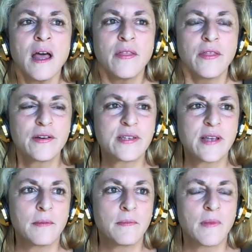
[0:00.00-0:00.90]
There's
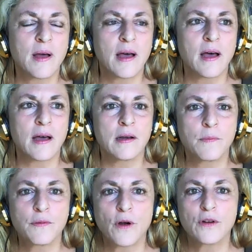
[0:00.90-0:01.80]
an
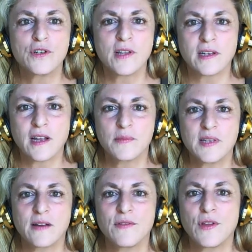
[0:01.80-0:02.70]
approach that comes
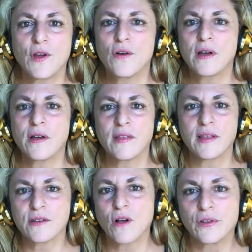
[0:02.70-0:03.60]
out of yoga that's
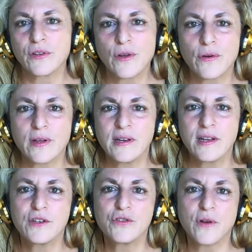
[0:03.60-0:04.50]
called Yoga
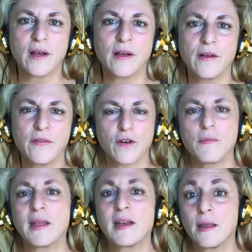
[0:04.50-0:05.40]
Nidra. There are
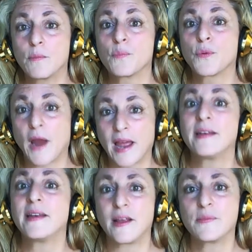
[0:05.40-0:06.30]
many brand
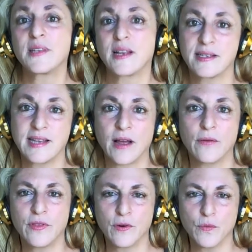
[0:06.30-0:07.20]
names that it's out
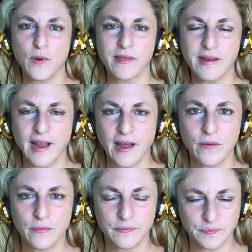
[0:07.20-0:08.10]
there with now.
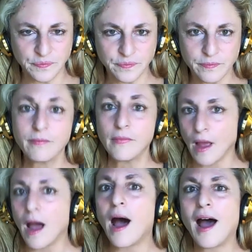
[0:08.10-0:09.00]

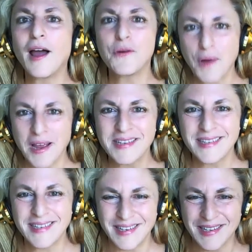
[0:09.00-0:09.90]

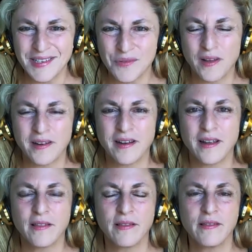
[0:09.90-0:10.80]
iRest is one
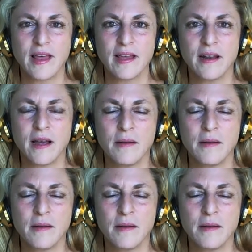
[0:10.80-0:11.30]
that